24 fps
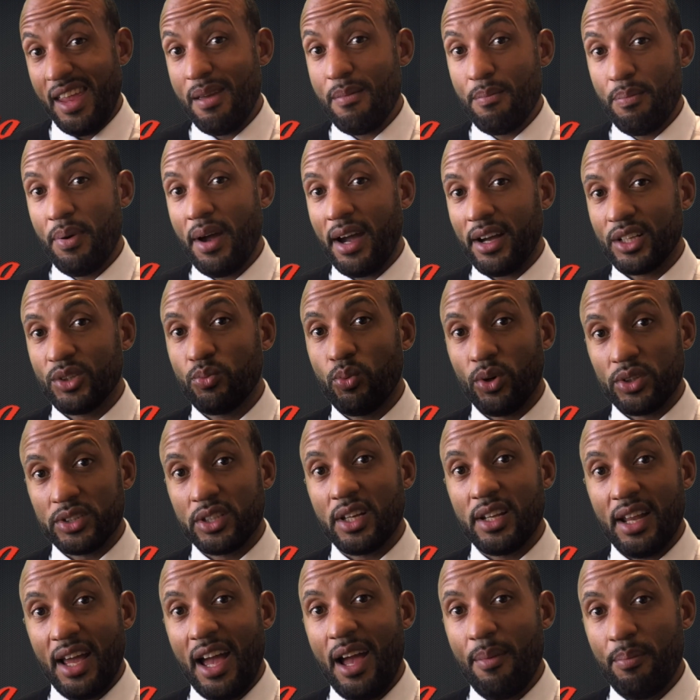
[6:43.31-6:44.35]
impact
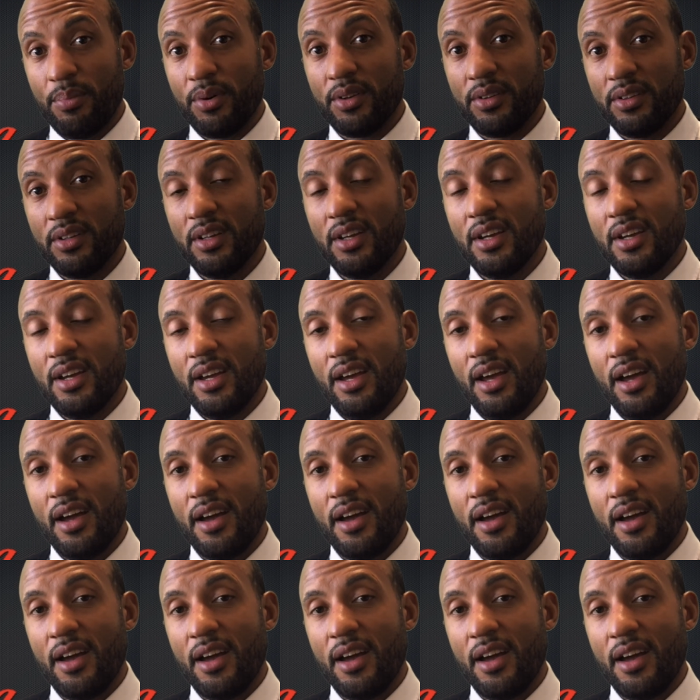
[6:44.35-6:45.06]
what's going to happen